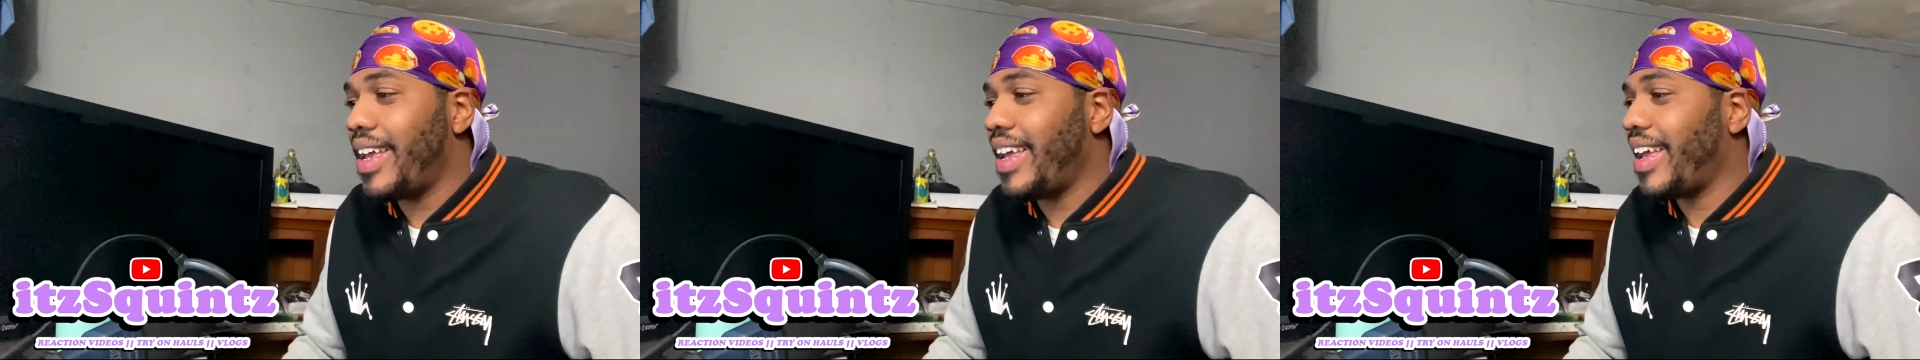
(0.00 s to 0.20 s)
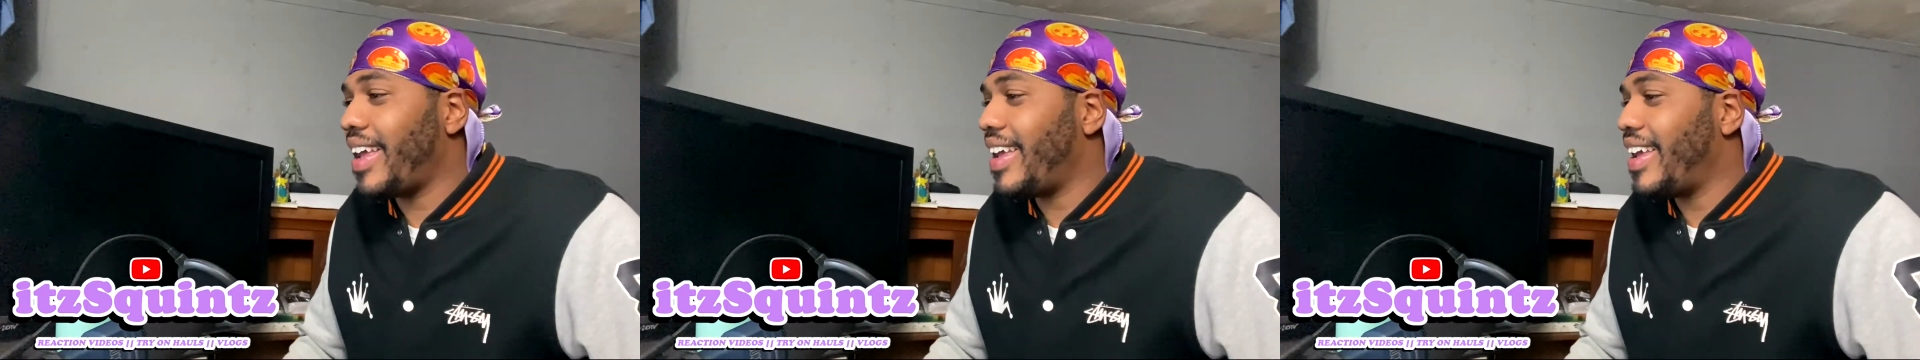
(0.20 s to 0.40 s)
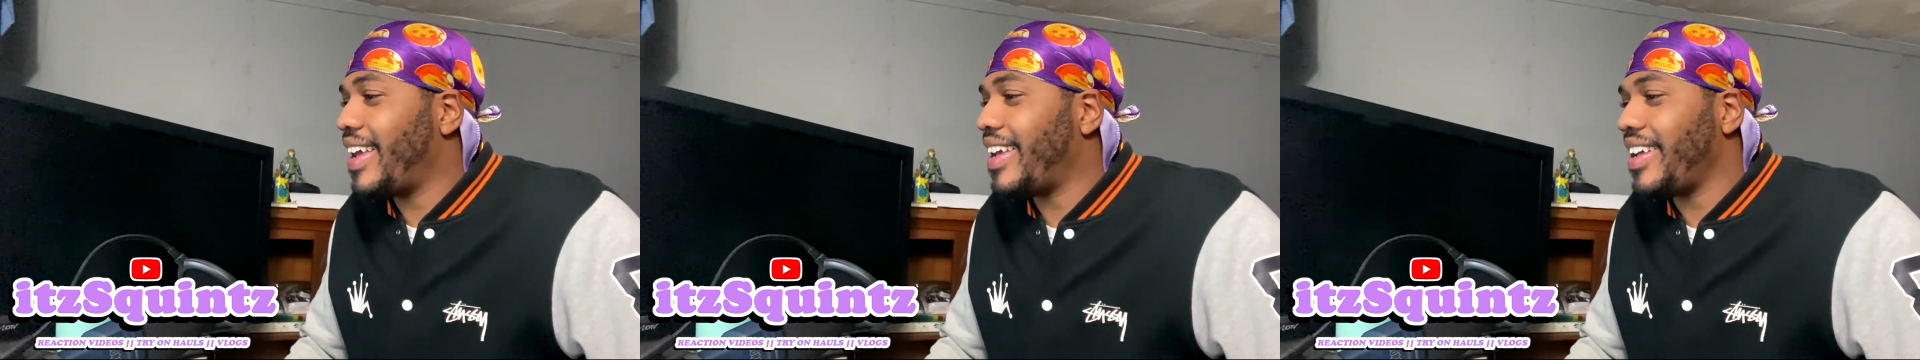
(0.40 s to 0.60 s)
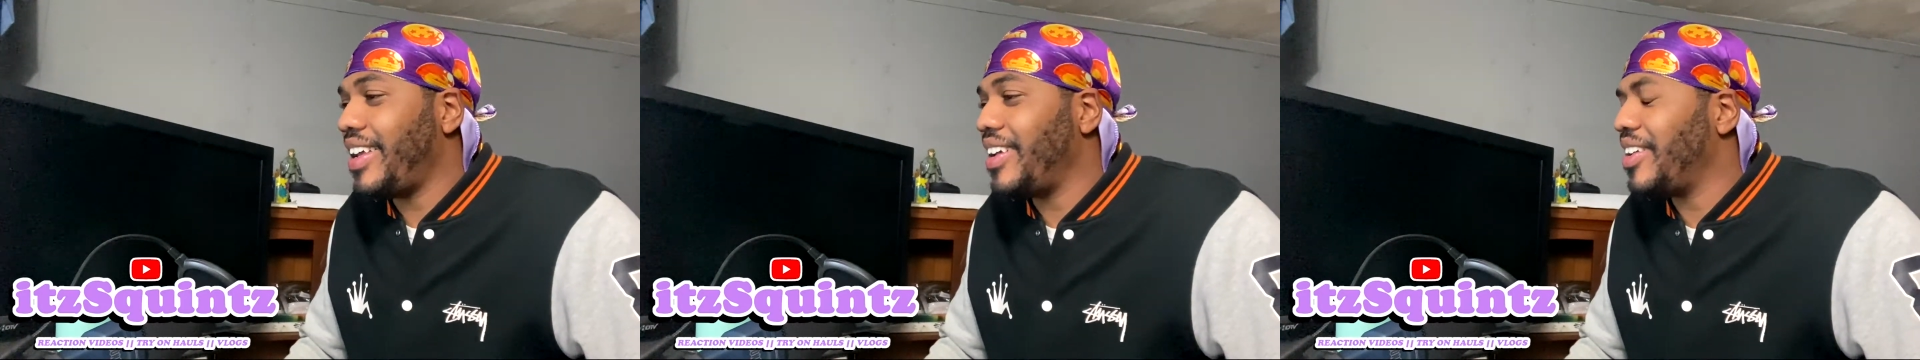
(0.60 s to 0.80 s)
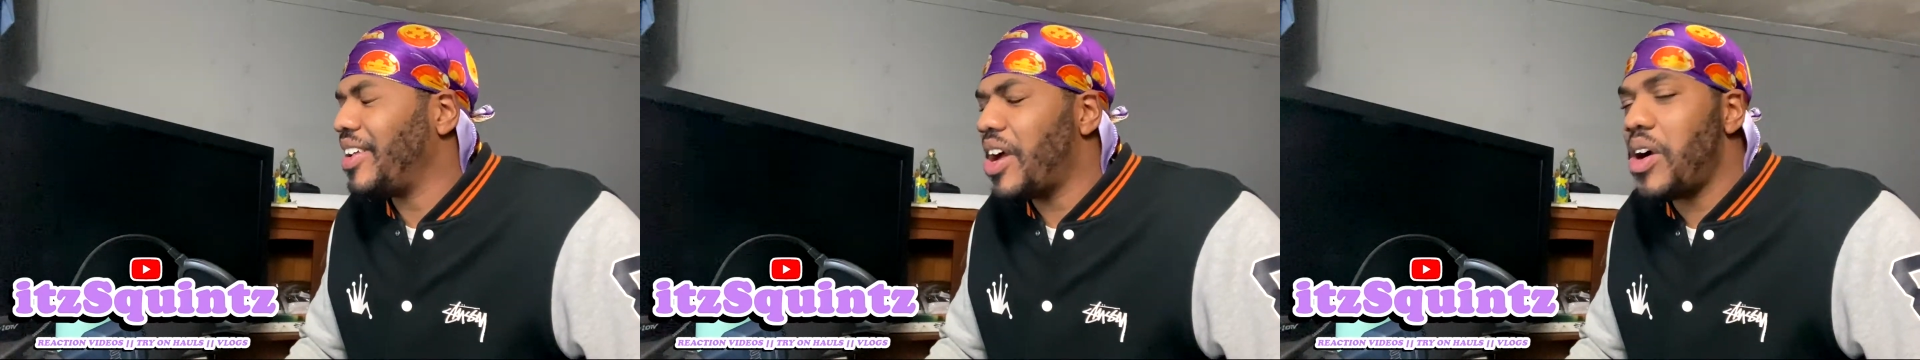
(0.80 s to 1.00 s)

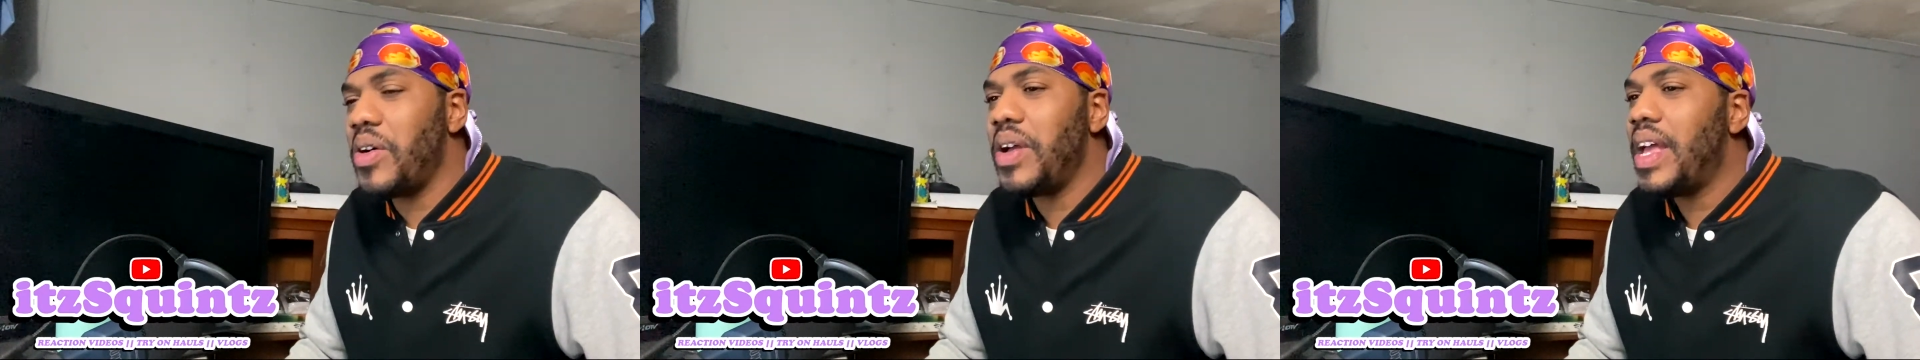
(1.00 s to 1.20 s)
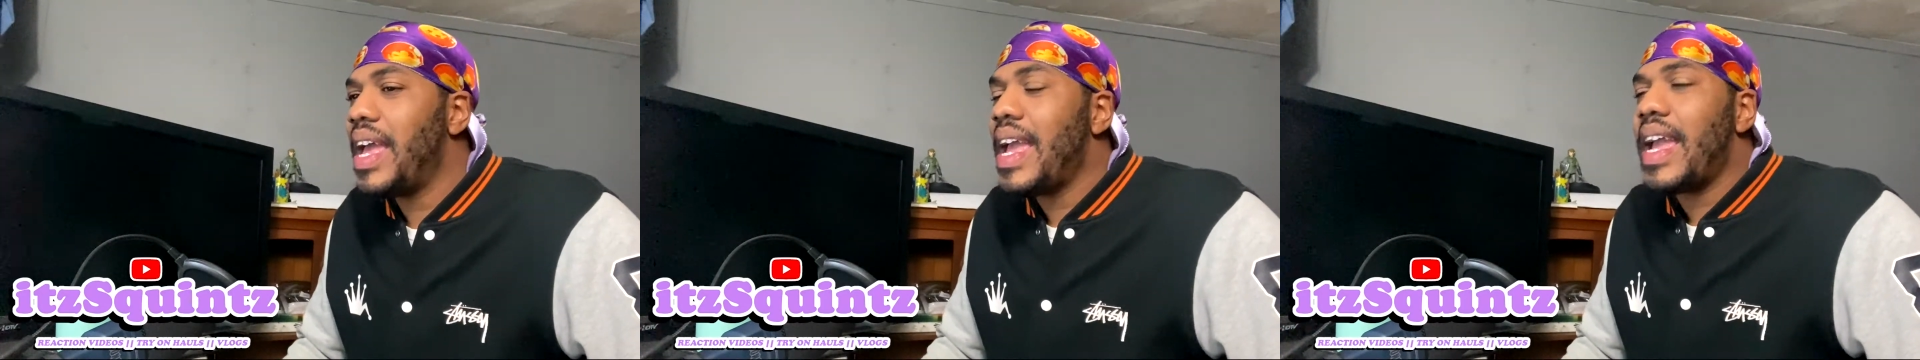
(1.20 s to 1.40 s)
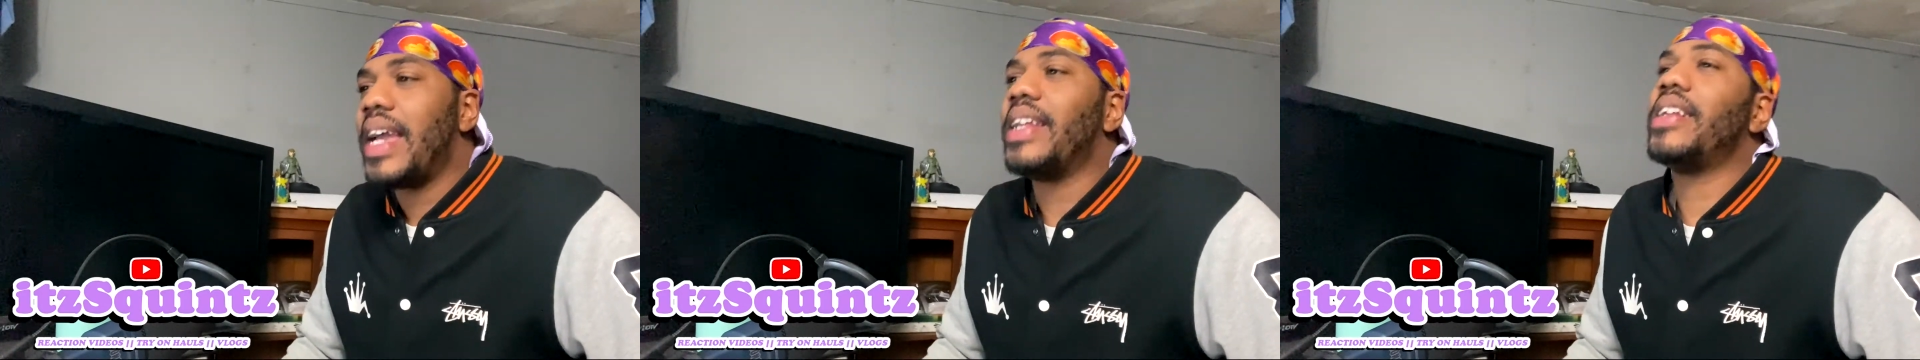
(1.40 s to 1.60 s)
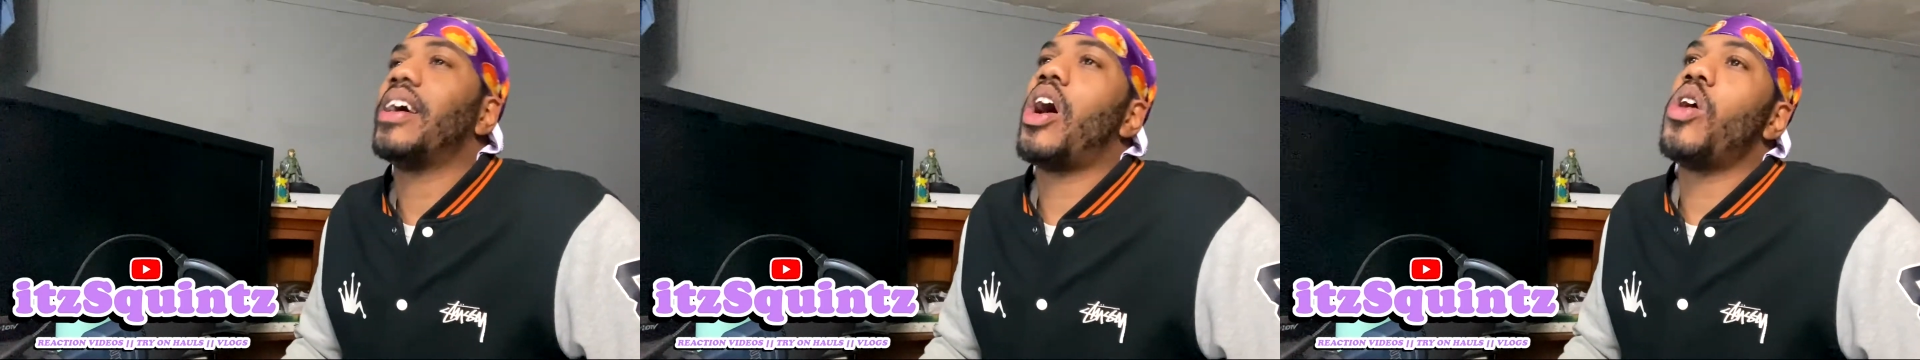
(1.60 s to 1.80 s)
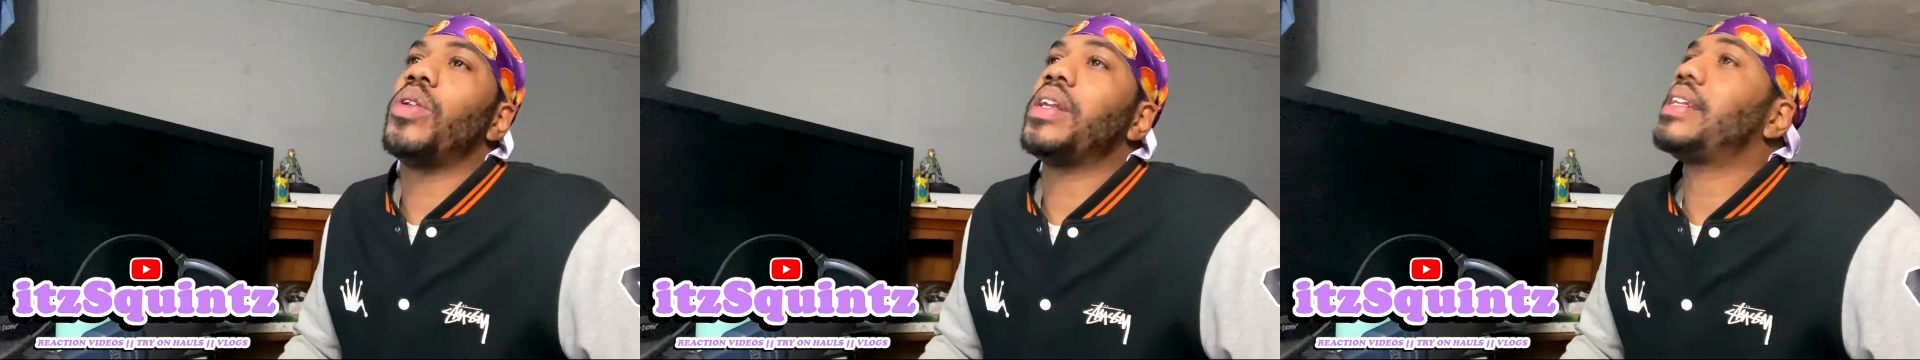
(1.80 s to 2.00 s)
You know? And the
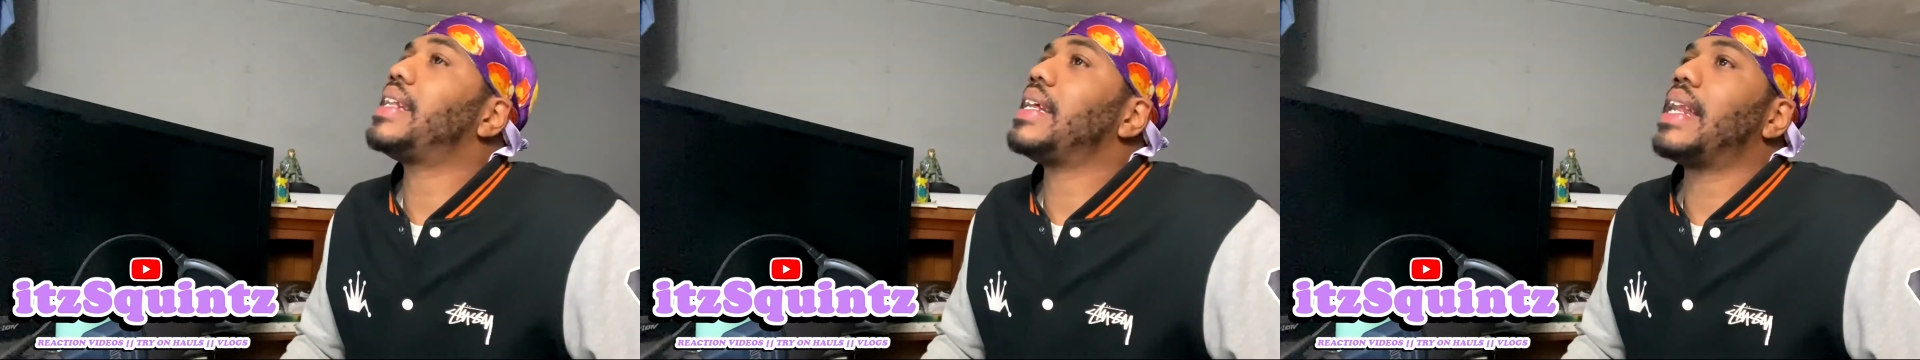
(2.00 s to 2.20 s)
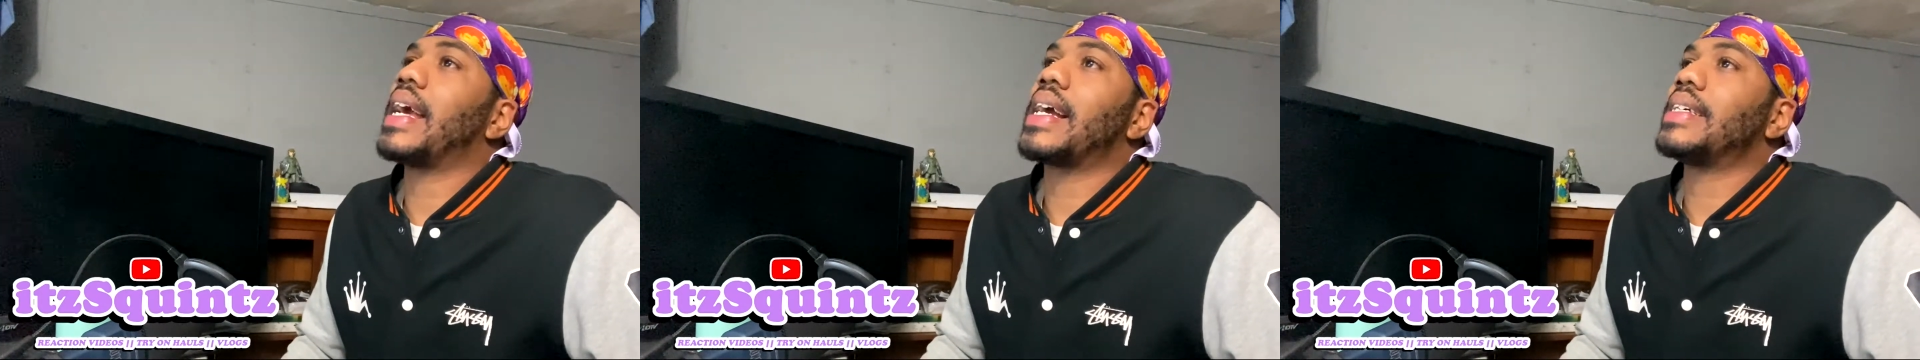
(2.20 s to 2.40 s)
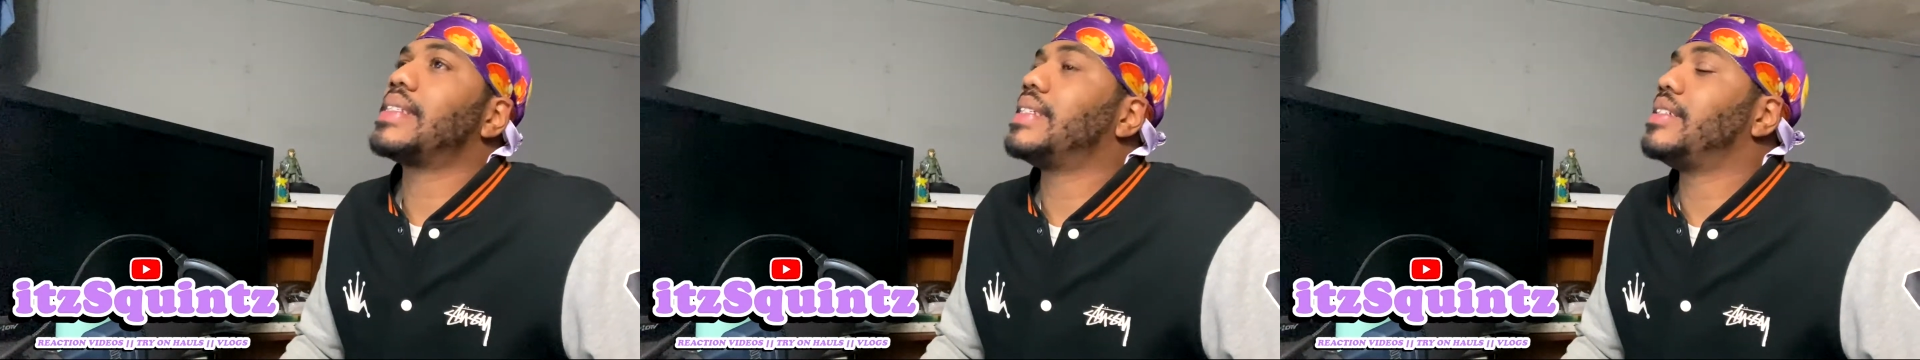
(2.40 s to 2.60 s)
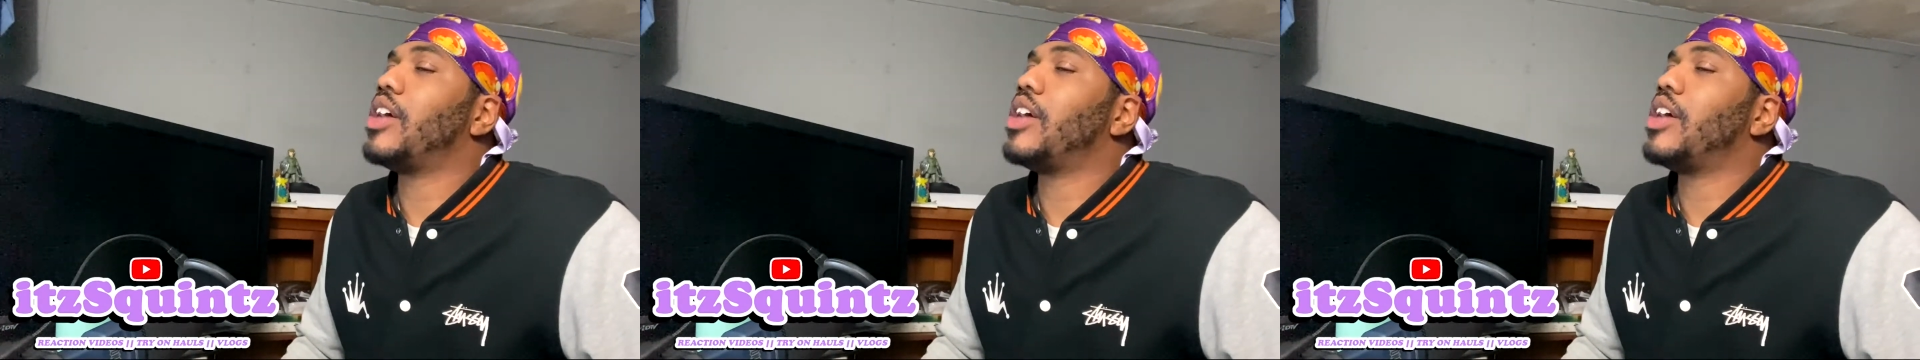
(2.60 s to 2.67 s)
only thing, like I said,